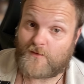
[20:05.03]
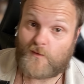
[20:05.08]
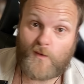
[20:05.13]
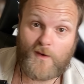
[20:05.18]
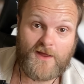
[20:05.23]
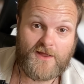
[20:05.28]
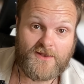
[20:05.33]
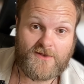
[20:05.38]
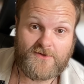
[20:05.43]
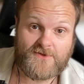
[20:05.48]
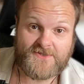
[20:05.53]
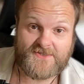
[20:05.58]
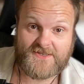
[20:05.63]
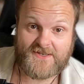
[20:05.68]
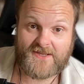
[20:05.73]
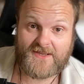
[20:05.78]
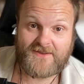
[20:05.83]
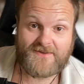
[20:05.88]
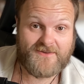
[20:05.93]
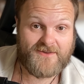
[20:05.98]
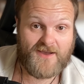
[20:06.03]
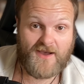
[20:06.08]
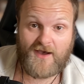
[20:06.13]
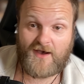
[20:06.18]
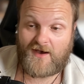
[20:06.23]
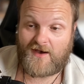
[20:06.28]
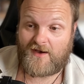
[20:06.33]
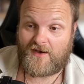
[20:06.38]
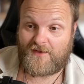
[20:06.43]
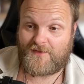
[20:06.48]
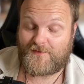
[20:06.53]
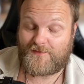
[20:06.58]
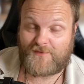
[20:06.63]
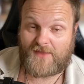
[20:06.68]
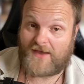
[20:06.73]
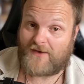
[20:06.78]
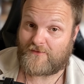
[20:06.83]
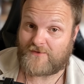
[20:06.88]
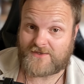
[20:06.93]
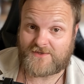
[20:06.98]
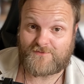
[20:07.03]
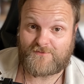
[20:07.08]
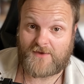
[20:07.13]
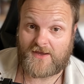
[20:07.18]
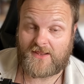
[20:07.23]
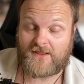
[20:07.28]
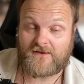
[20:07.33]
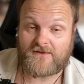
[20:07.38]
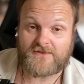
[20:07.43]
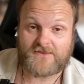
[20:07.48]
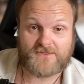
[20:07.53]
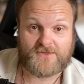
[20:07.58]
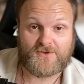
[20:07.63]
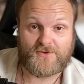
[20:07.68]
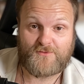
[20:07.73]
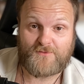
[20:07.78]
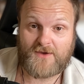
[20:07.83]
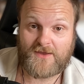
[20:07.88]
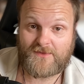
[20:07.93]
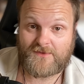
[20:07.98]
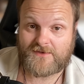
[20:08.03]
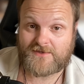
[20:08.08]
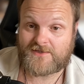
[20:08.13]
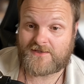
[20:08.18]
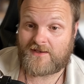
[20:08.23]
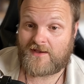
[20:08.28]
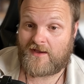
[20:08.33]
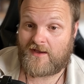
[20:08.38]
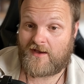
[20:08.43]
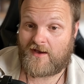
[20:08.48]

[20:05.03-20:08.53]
quite a lot today. That was my last 2 months.